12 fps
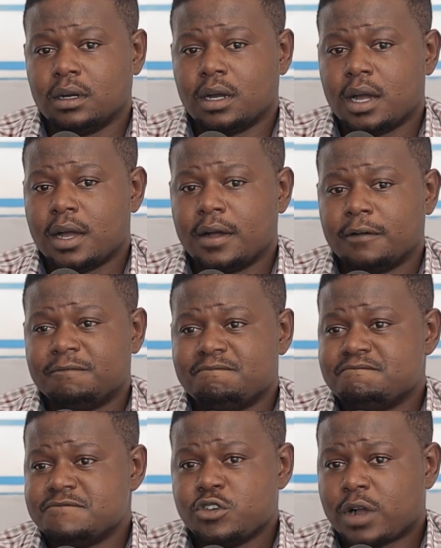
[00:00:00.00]

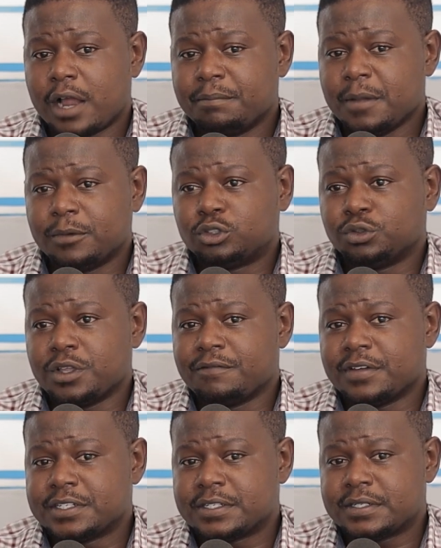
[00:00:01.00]
You can be able to
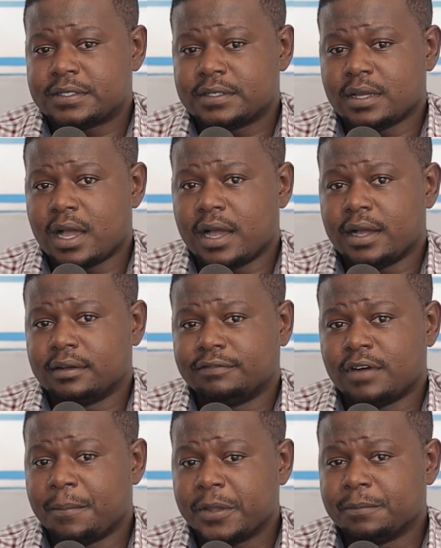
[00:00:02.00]
invest
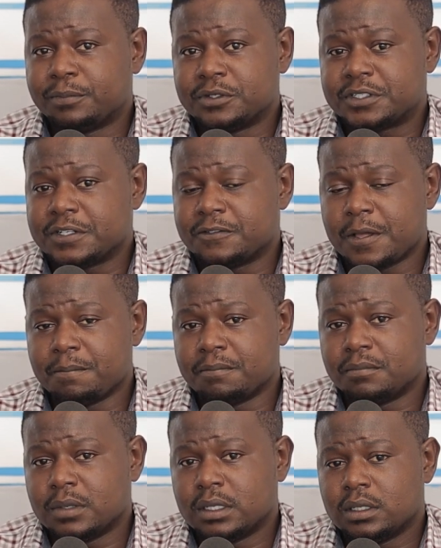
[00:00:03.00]
farm inputs in them.
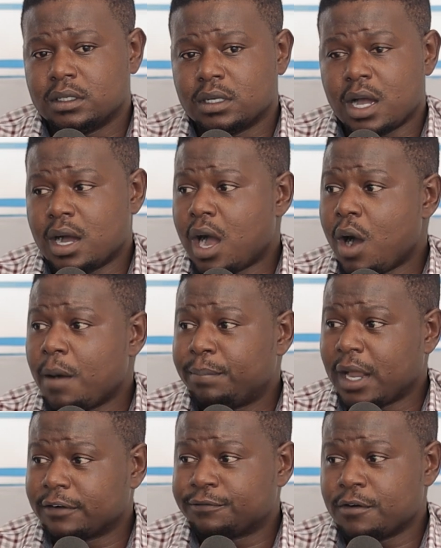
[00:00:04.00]
Our
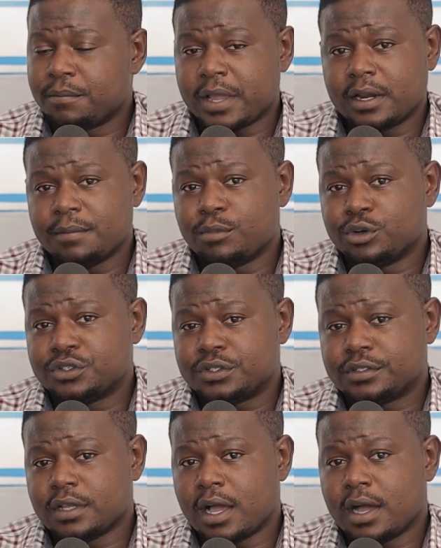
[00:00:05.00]
platform
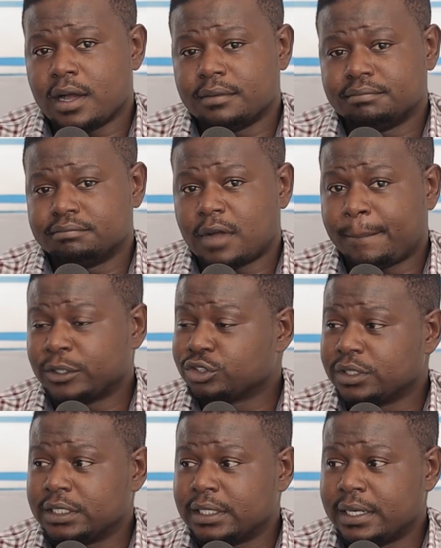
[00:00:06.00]
enables a
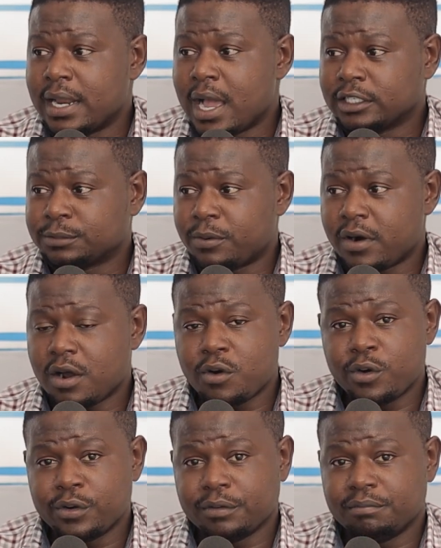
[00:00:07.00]
person in the diaspora
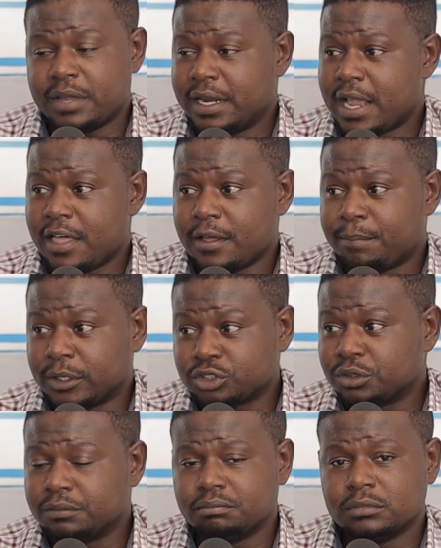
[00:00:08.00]
or any other
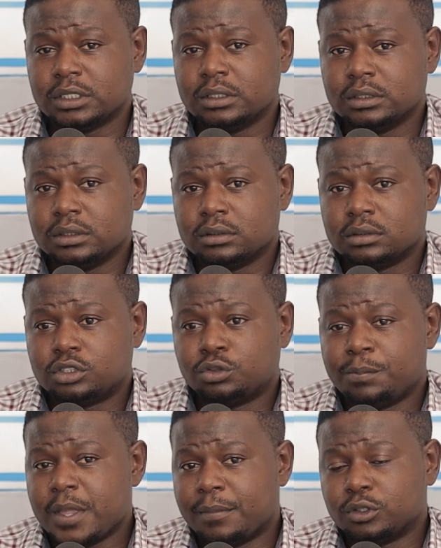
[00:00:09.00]
person
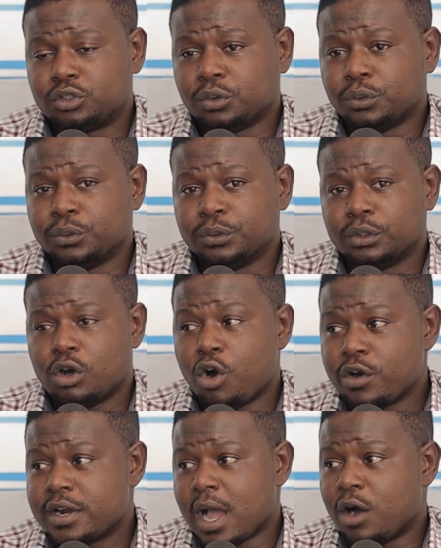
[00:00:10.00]
to be able to
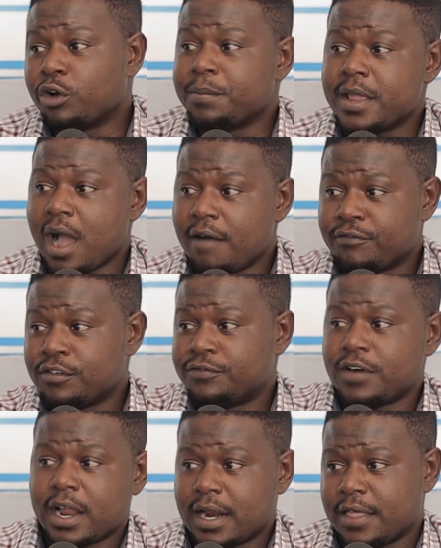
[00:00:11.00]
order on behalf
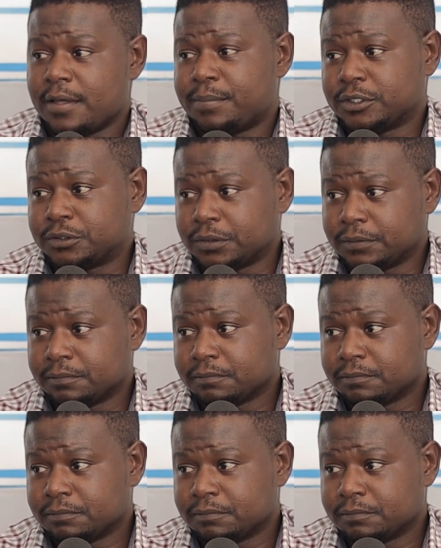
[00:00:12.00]
of another person.